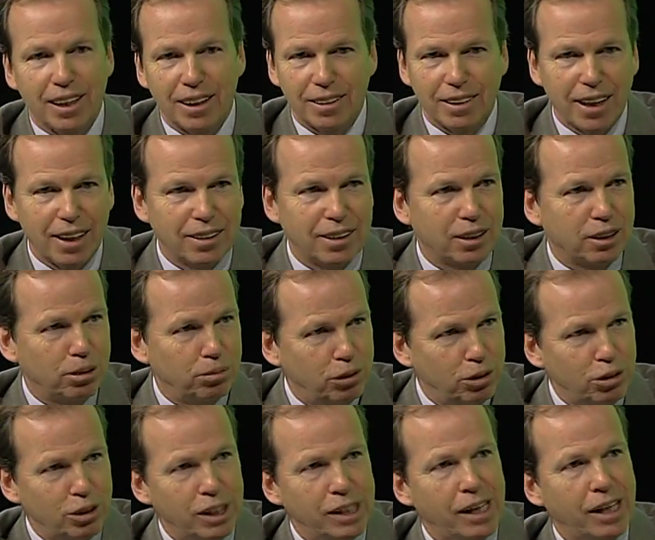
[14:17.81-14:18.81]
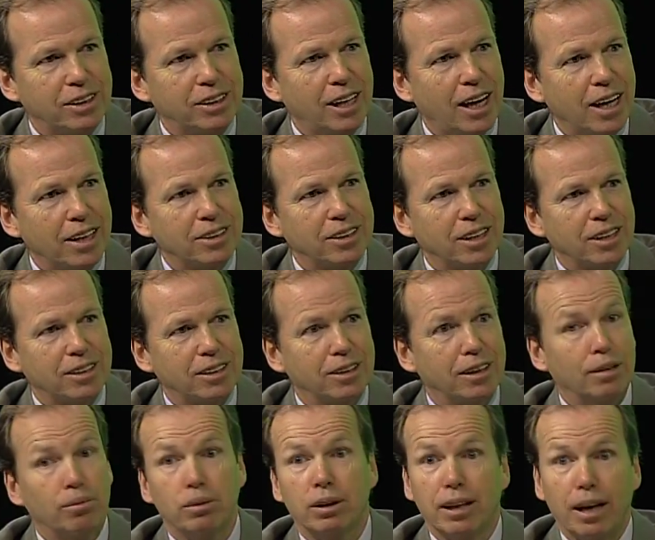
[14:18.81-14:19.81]
and that the community has access to
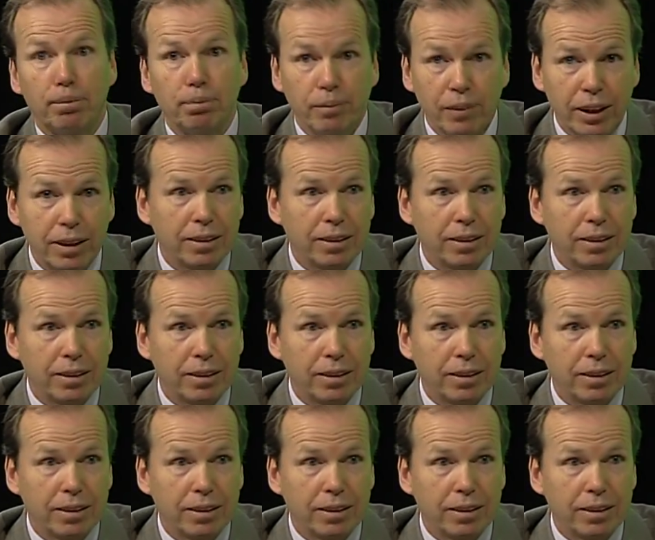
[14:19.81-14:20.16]
them, and